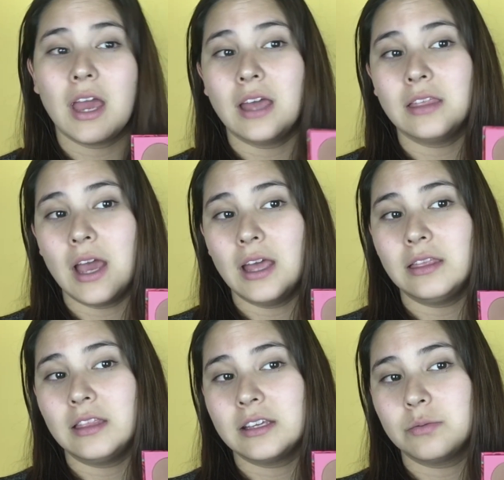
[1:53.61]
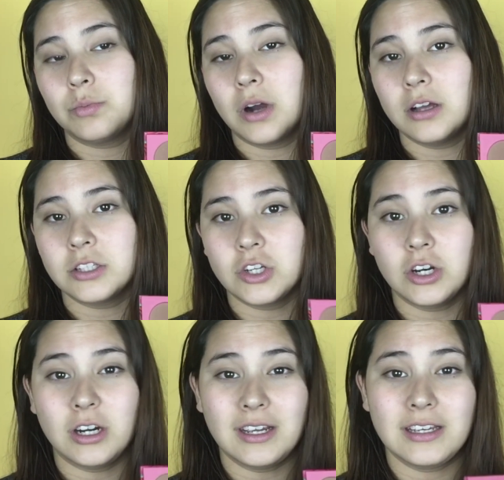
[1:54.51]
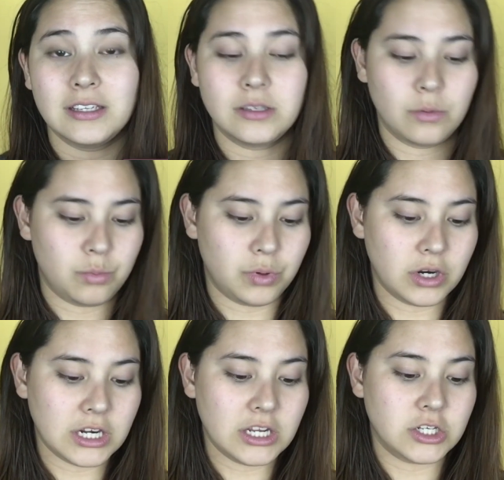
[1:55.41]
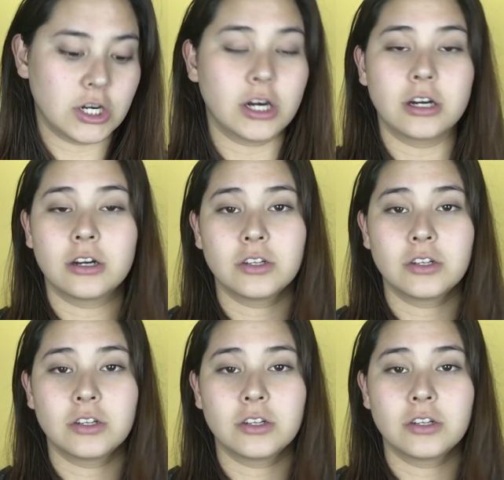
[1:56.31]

And then this bronzer is pretty dark,